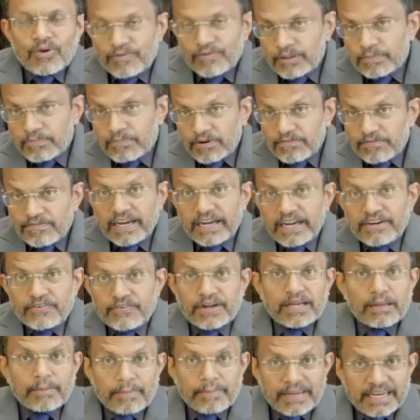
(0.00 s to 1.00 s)
We will
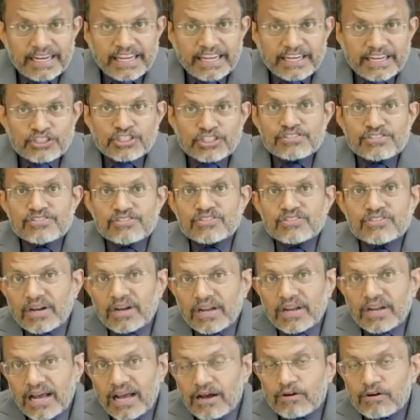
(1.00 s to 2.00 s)
provide recommendations
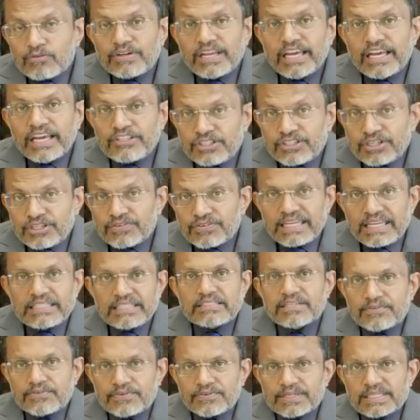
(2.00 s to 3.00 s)
on how
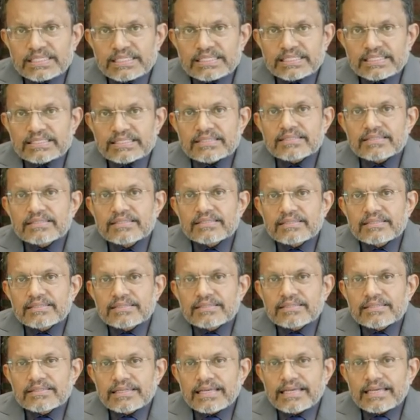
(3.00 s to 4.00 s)
nature-related risks
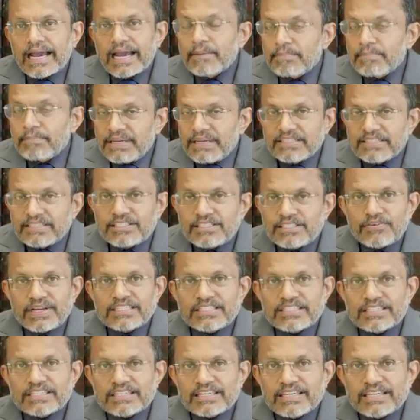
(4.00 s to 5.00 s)
can be
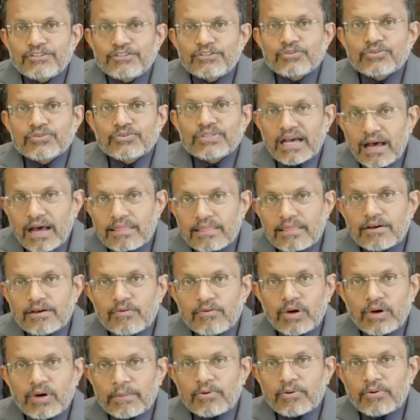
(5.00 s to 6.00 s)
integrated into the
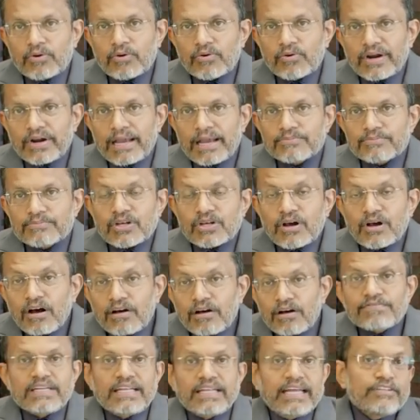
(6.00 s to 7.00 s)
other work programs
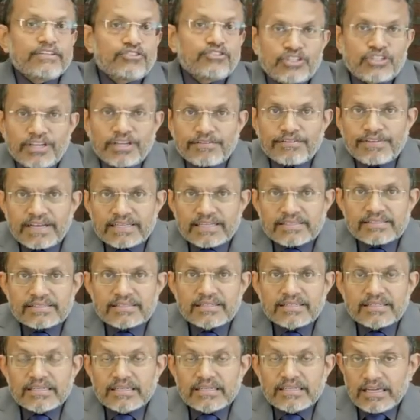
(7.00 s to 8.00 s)
of the
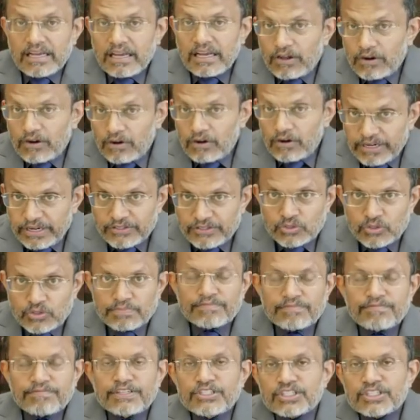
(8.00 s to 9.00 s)
NGFS, including
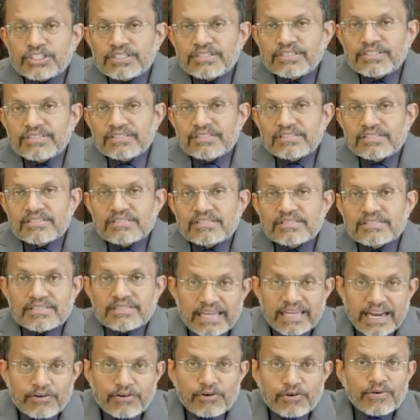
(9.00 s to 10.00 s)
supervision,
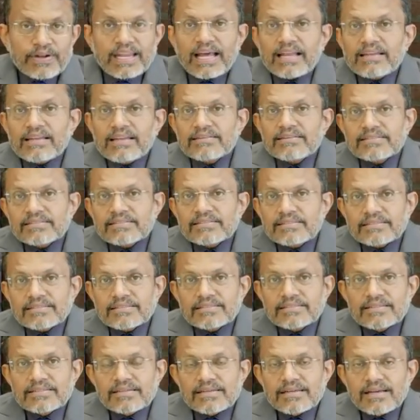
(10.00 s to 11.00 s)
scenario
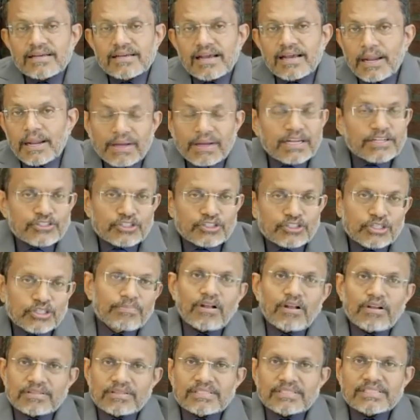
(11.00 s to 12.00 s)
analysis, and
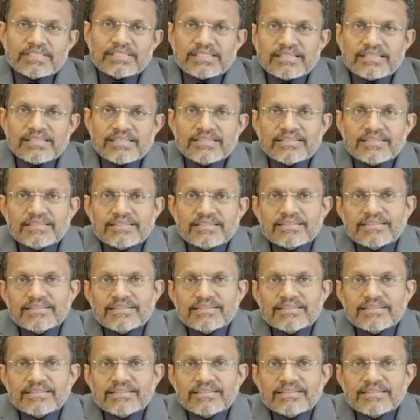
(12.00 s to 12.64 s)
monetary policy.